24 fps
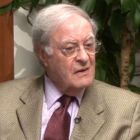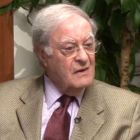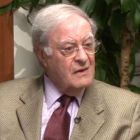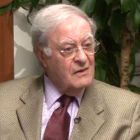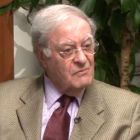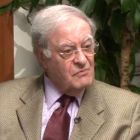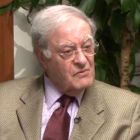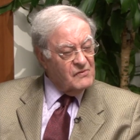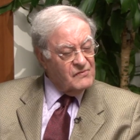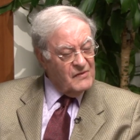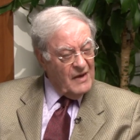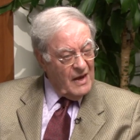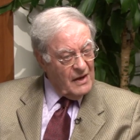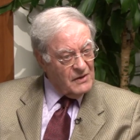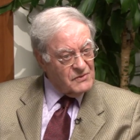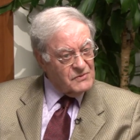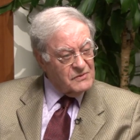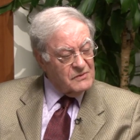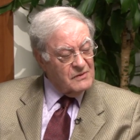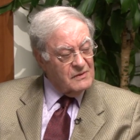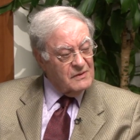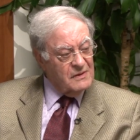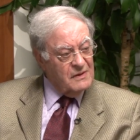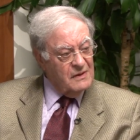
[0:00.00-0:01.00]
It was
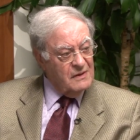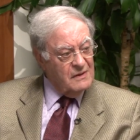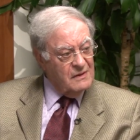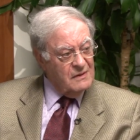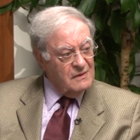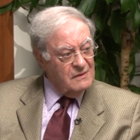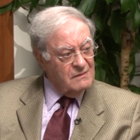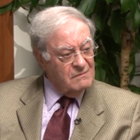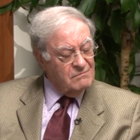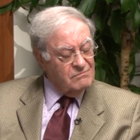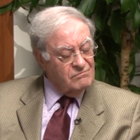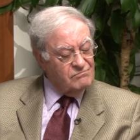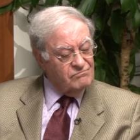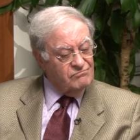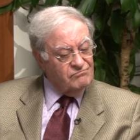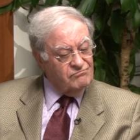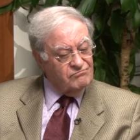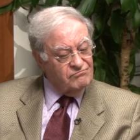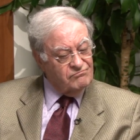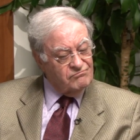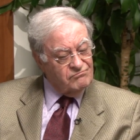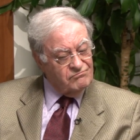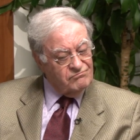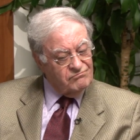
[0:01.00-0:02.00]
actually
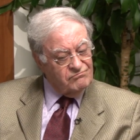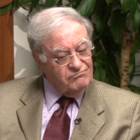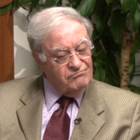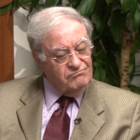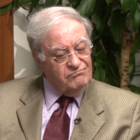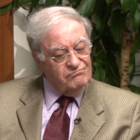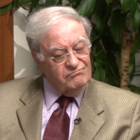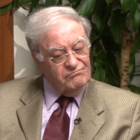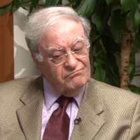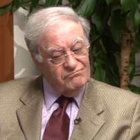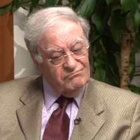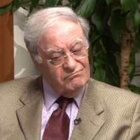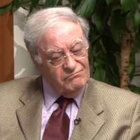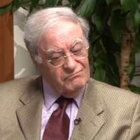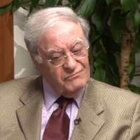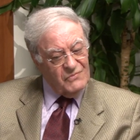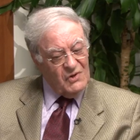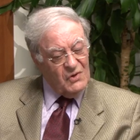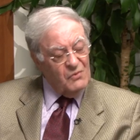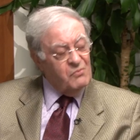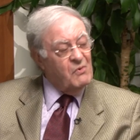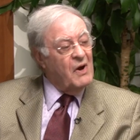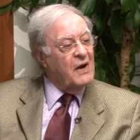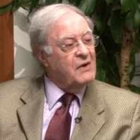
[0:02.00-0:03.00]

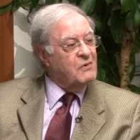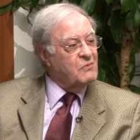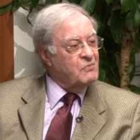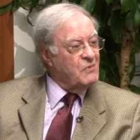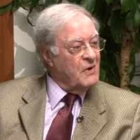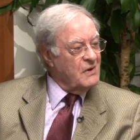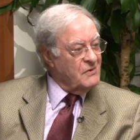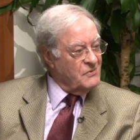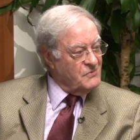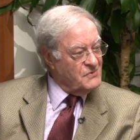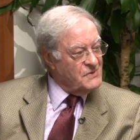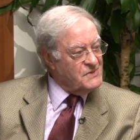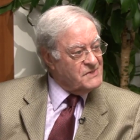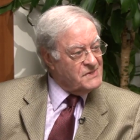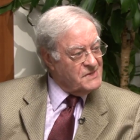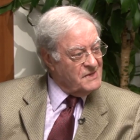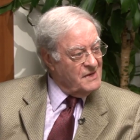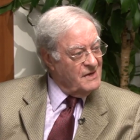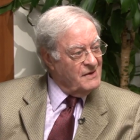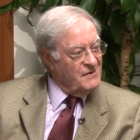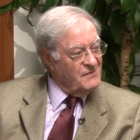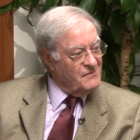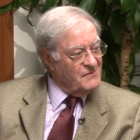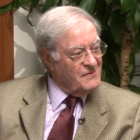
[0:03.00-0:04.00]
quite well
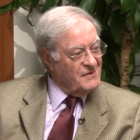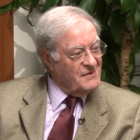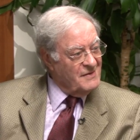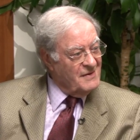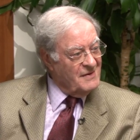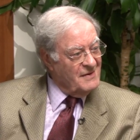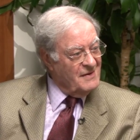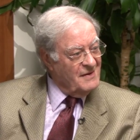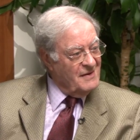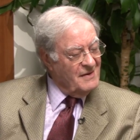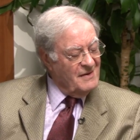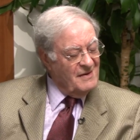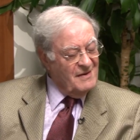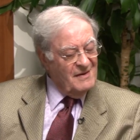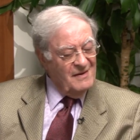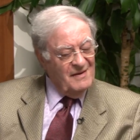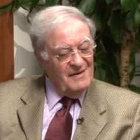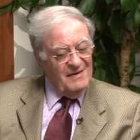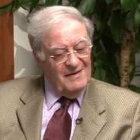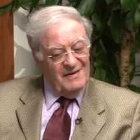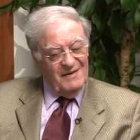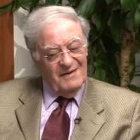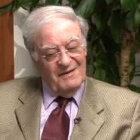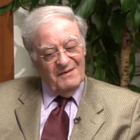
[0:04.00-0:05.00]
received.
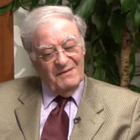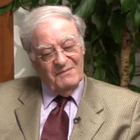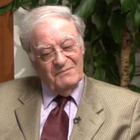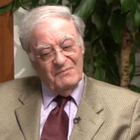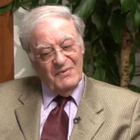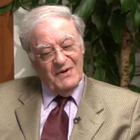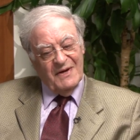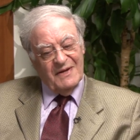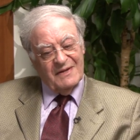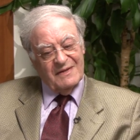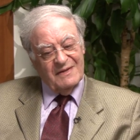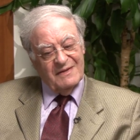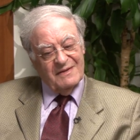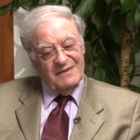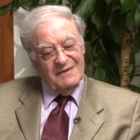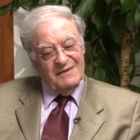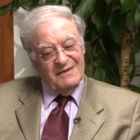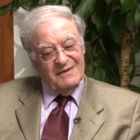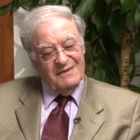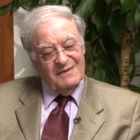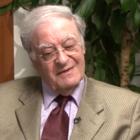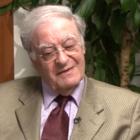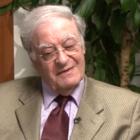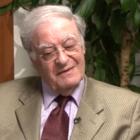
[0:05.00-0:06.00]
But
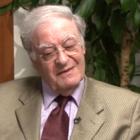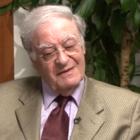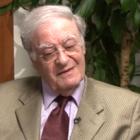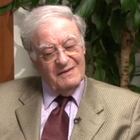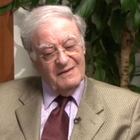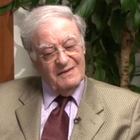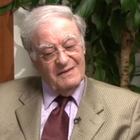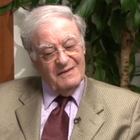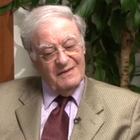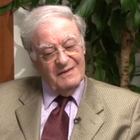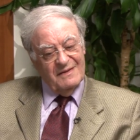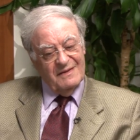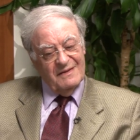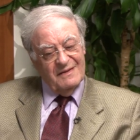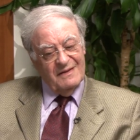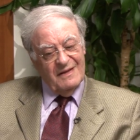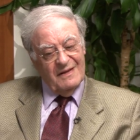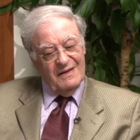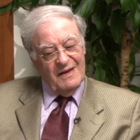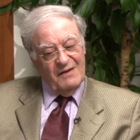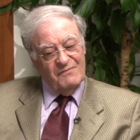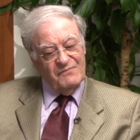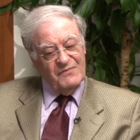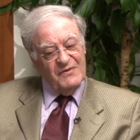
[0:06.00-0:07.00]
uh,
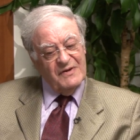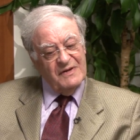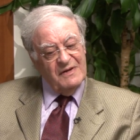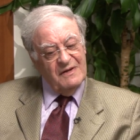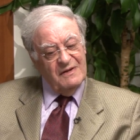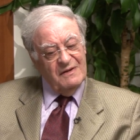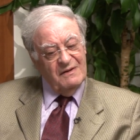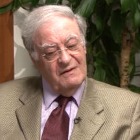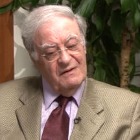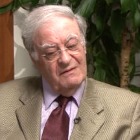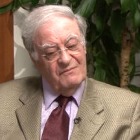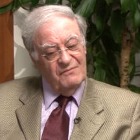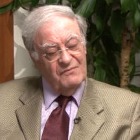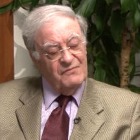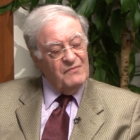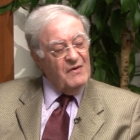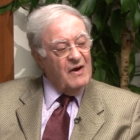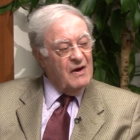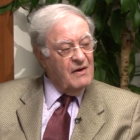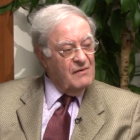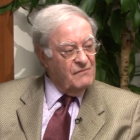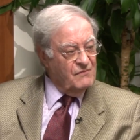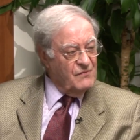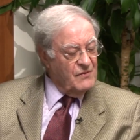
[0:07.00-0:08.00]
every
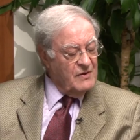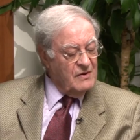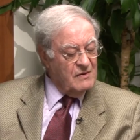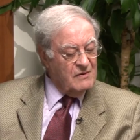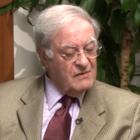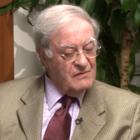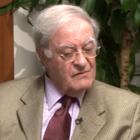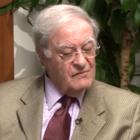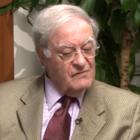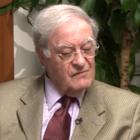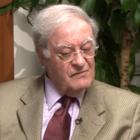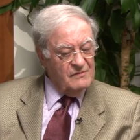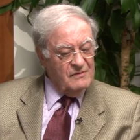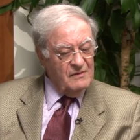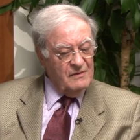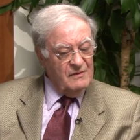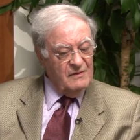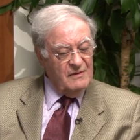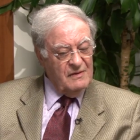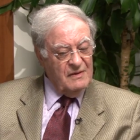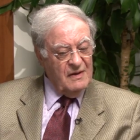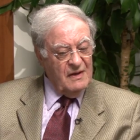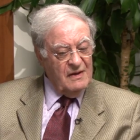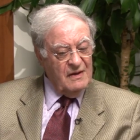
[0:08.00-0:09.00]
five years,
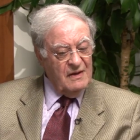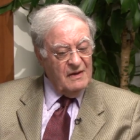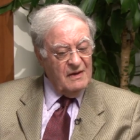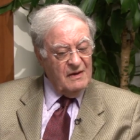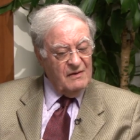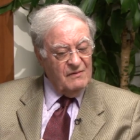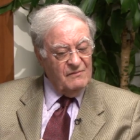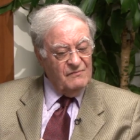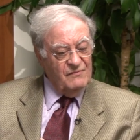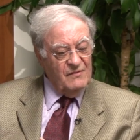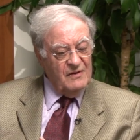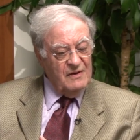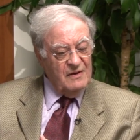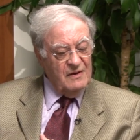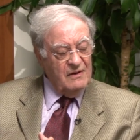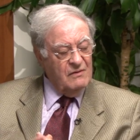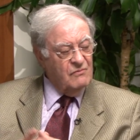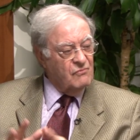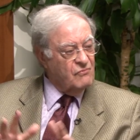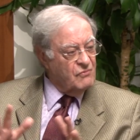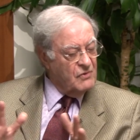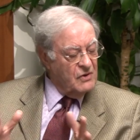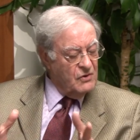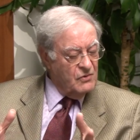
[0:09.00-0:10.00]
they have a
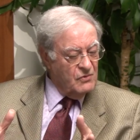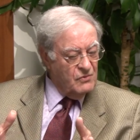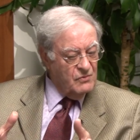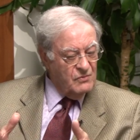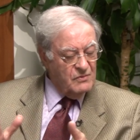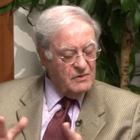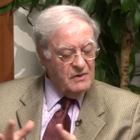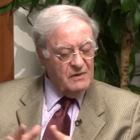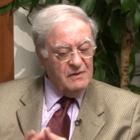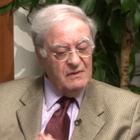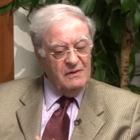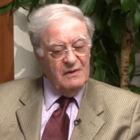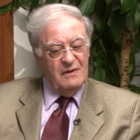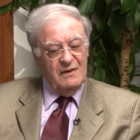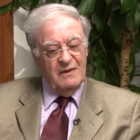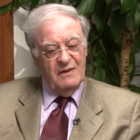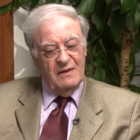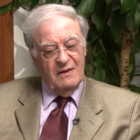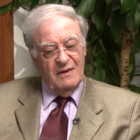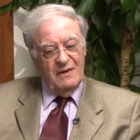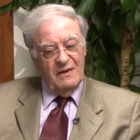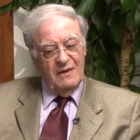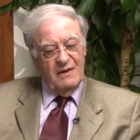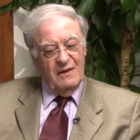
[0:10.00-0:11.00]
reunion
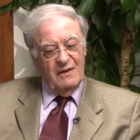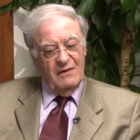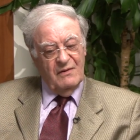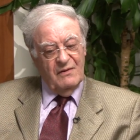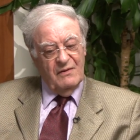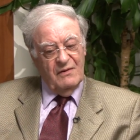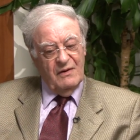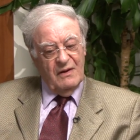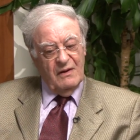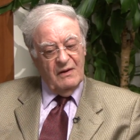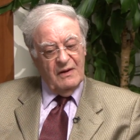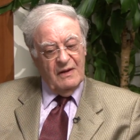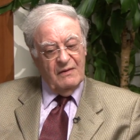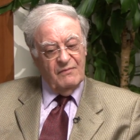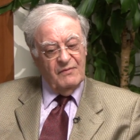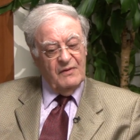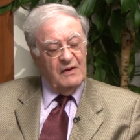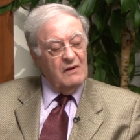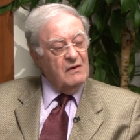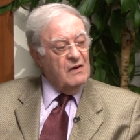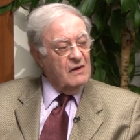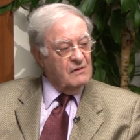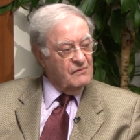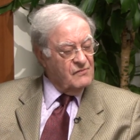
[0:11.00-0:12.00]
in the
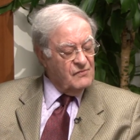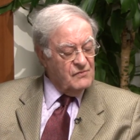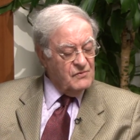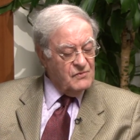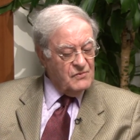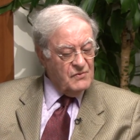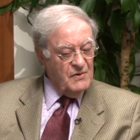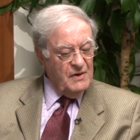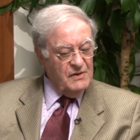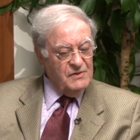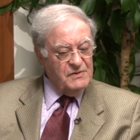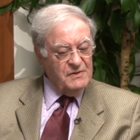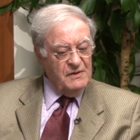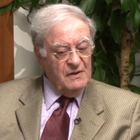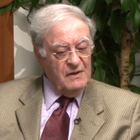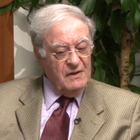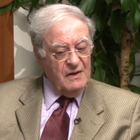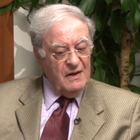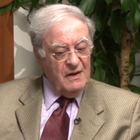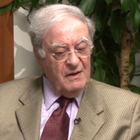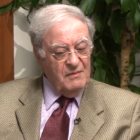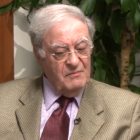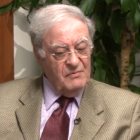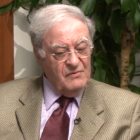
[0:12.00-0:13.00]
concentration
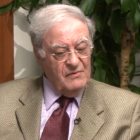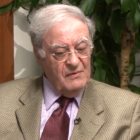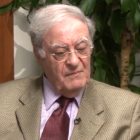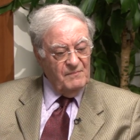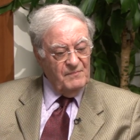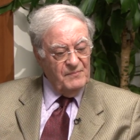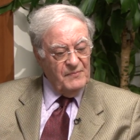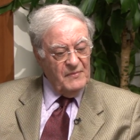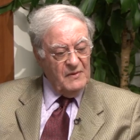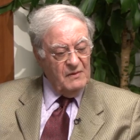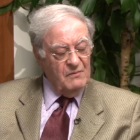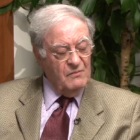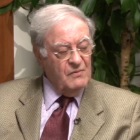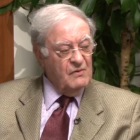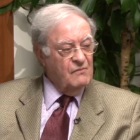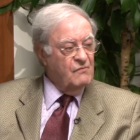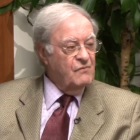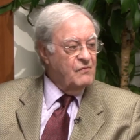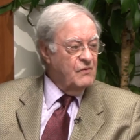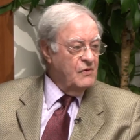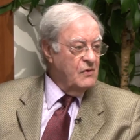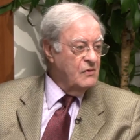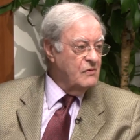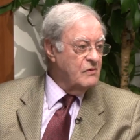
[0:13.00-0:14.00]
camps with
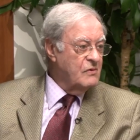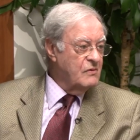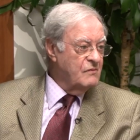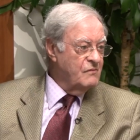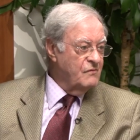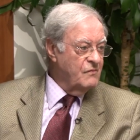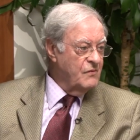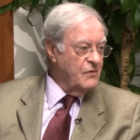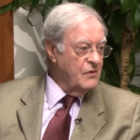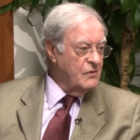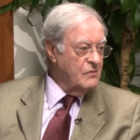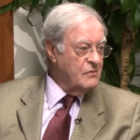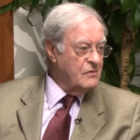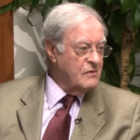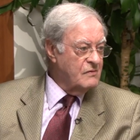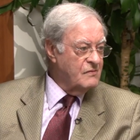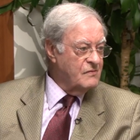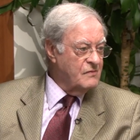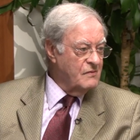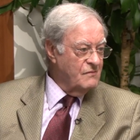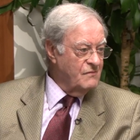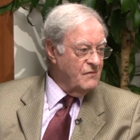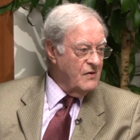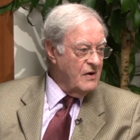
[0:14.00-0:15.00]
fewer and fewer
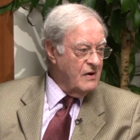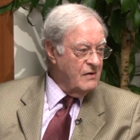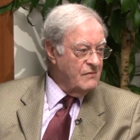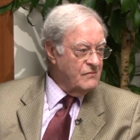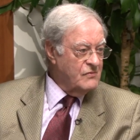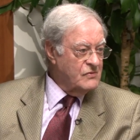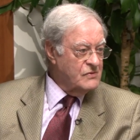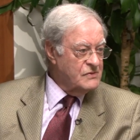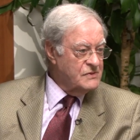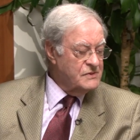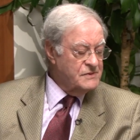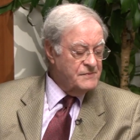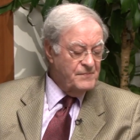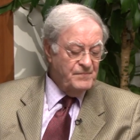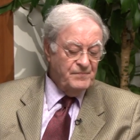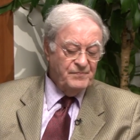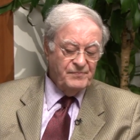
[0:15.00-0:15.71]
survivors.